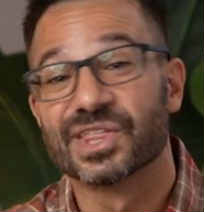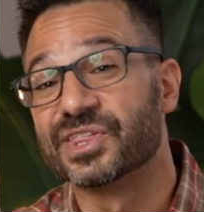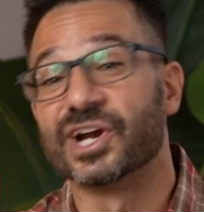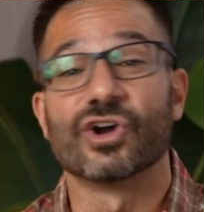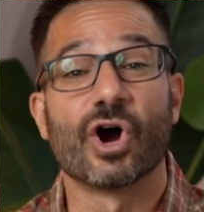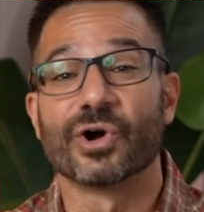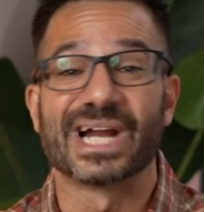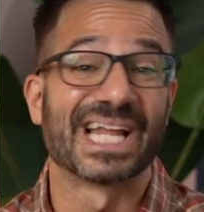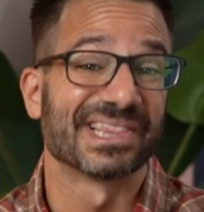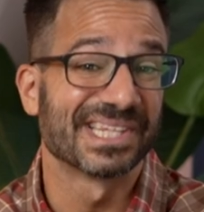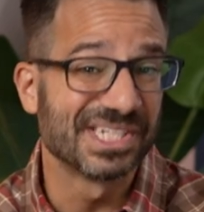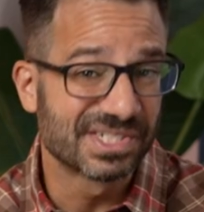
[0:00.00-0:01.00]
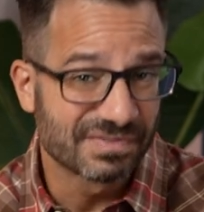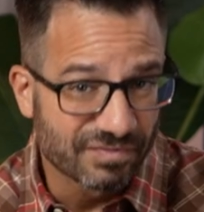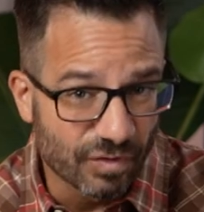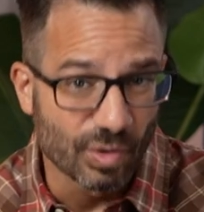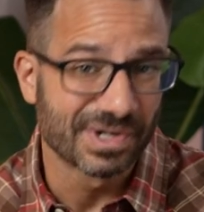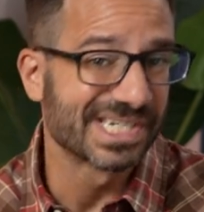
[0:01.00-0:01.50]
There are at least
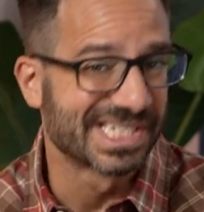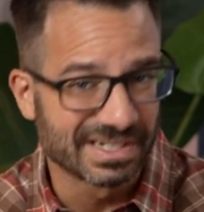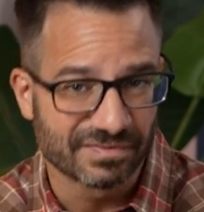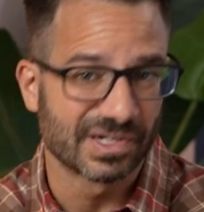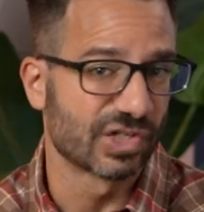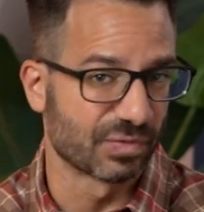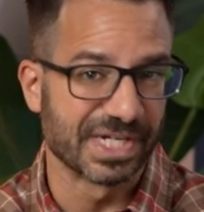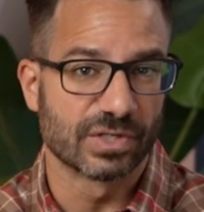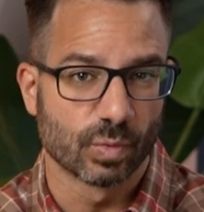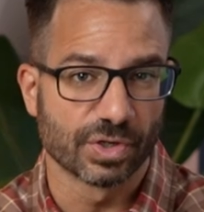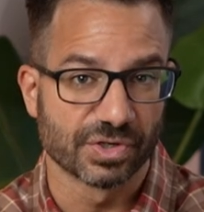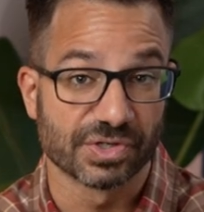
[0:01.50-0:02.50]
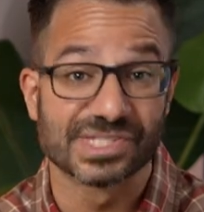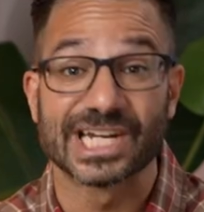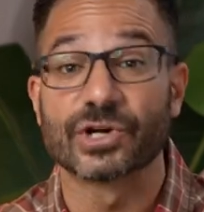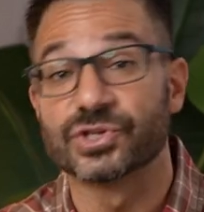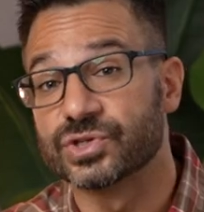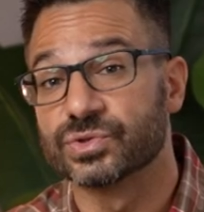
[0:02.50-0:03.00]
four different Greek words that
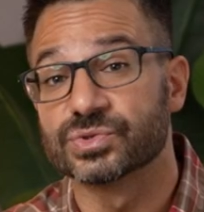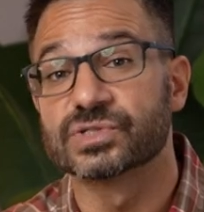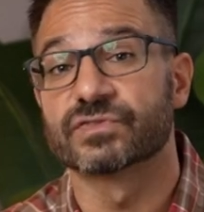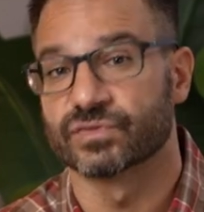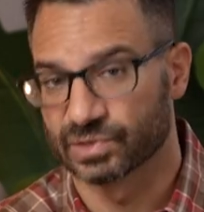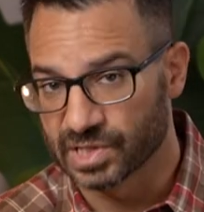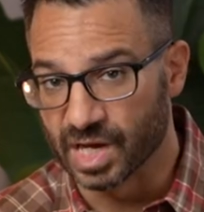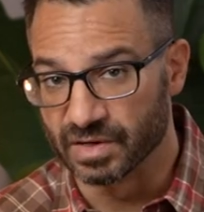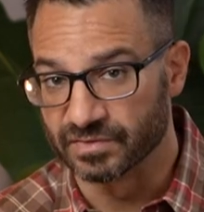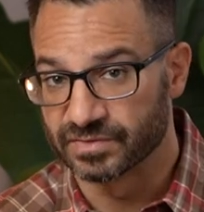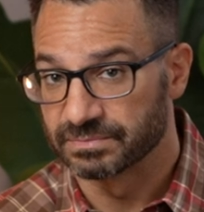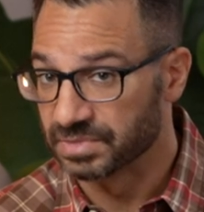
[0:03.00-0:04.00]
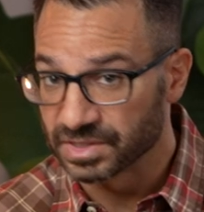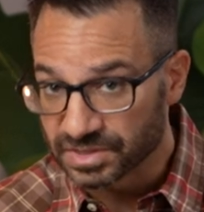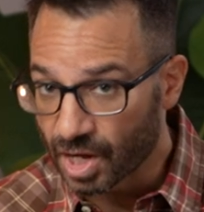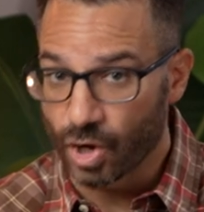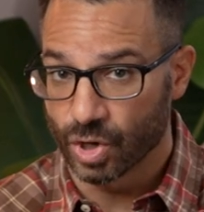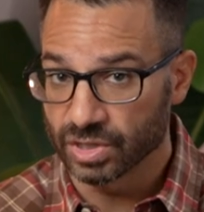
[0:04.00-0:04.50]
are used for love, but
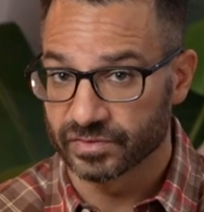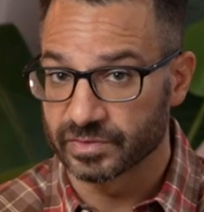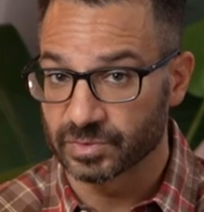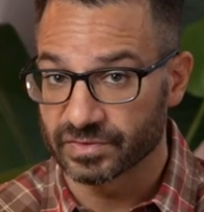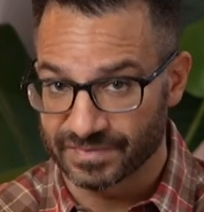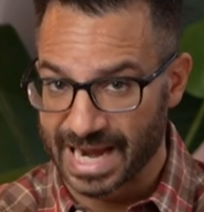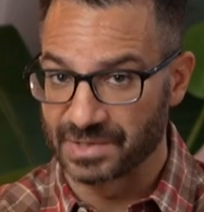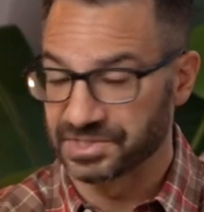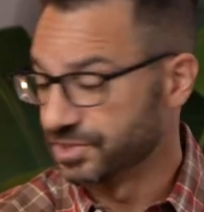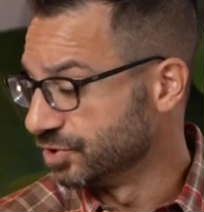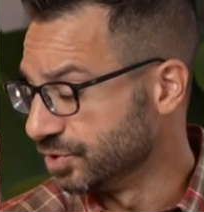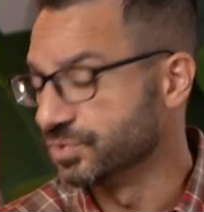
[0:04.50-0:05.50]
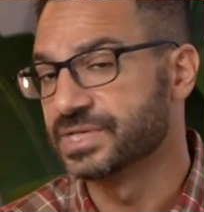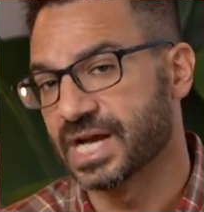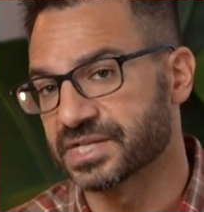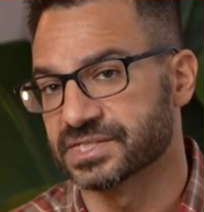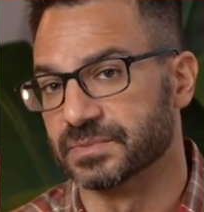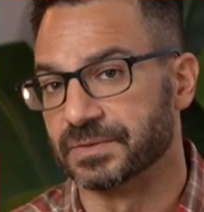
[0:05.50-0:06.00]
not all of them are found in the New
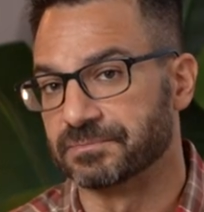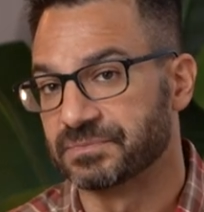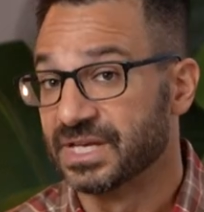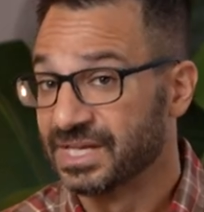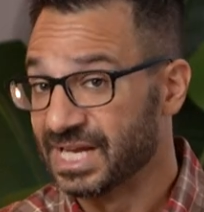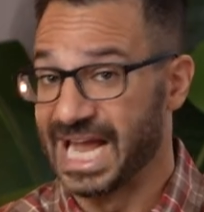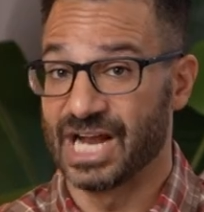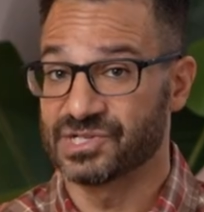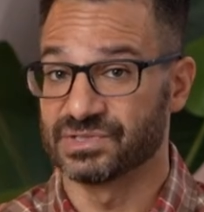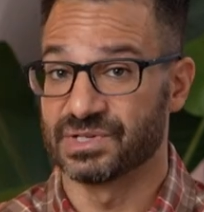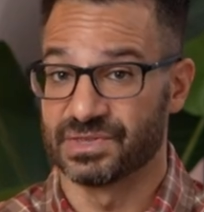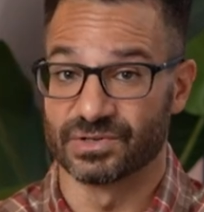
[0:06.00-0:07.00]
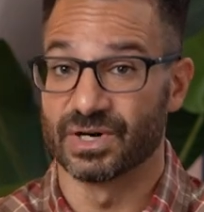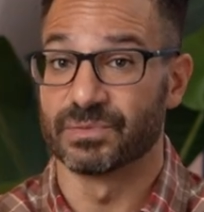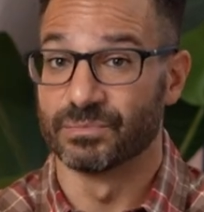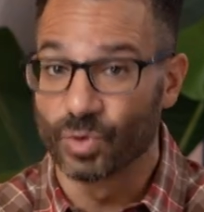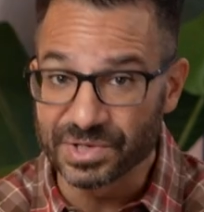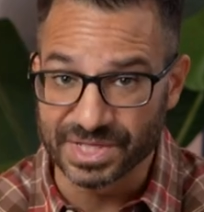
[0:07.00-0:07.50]
Testament. Actually, there are
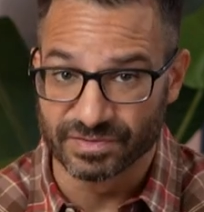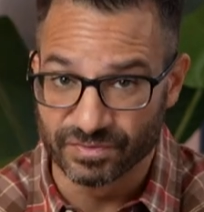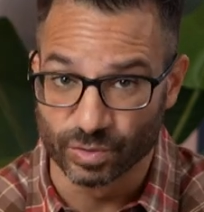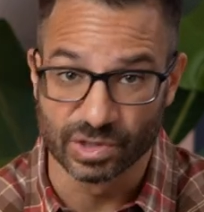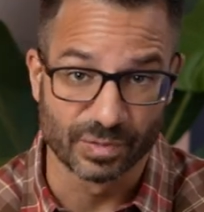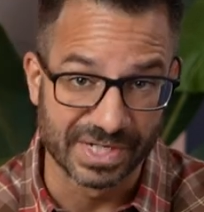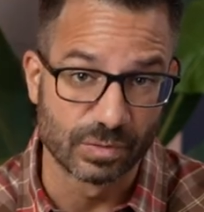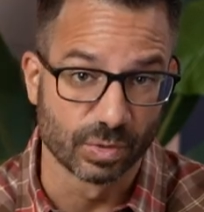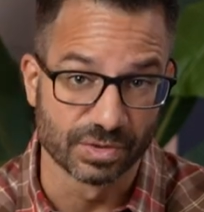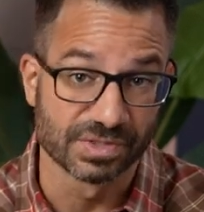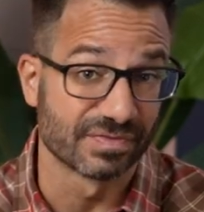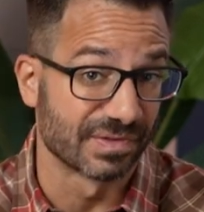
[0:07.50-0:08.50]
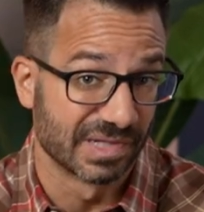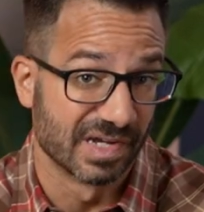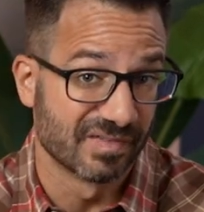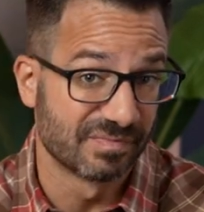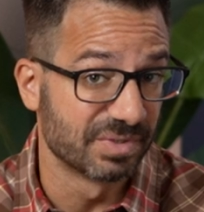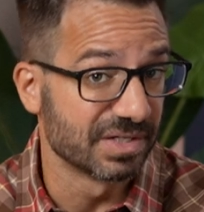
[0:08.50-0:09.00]
more than four Greek words for
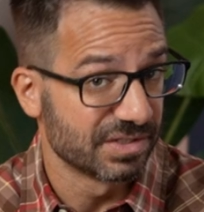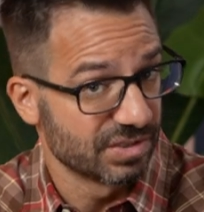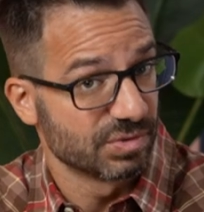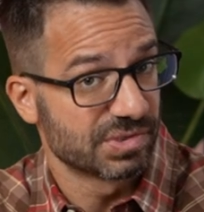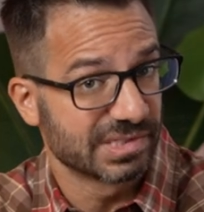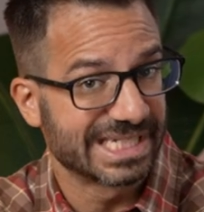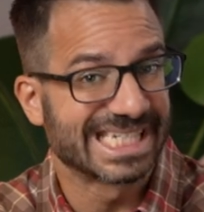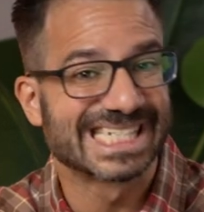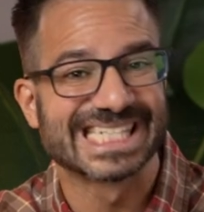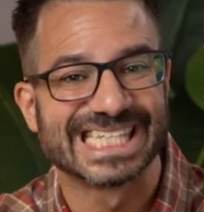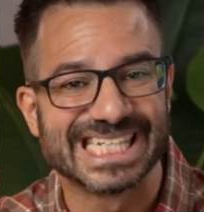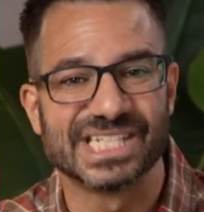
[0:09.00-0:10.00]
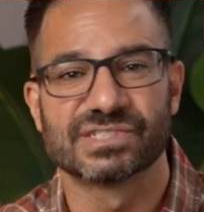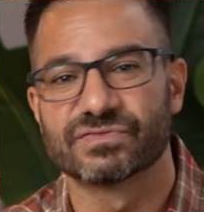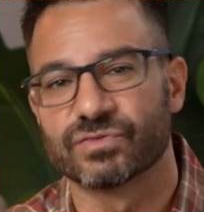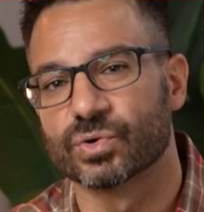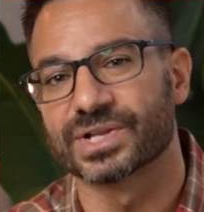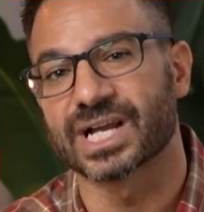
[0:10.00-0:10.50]
love, but usually it is these
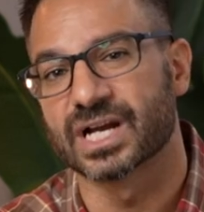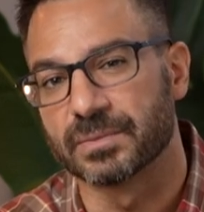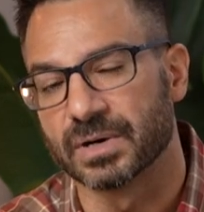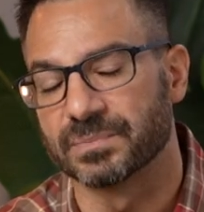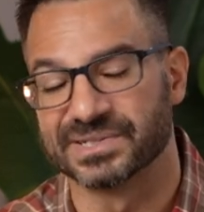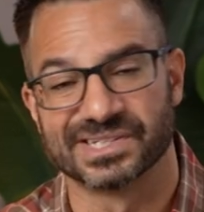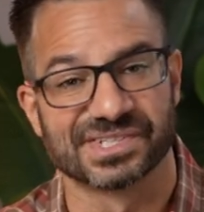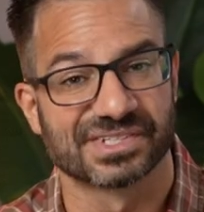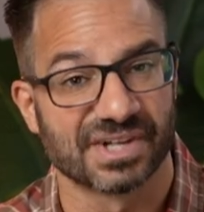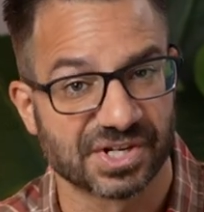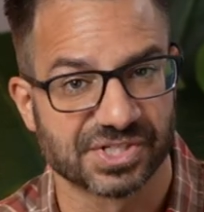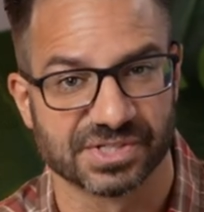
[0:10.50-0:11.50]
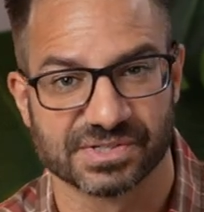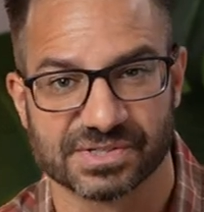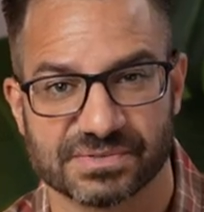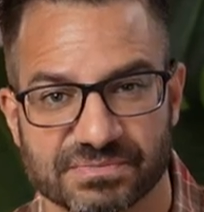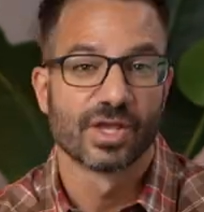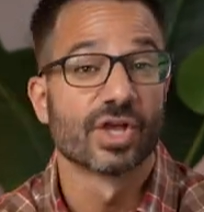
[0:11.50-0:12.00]
four that come up in discussions.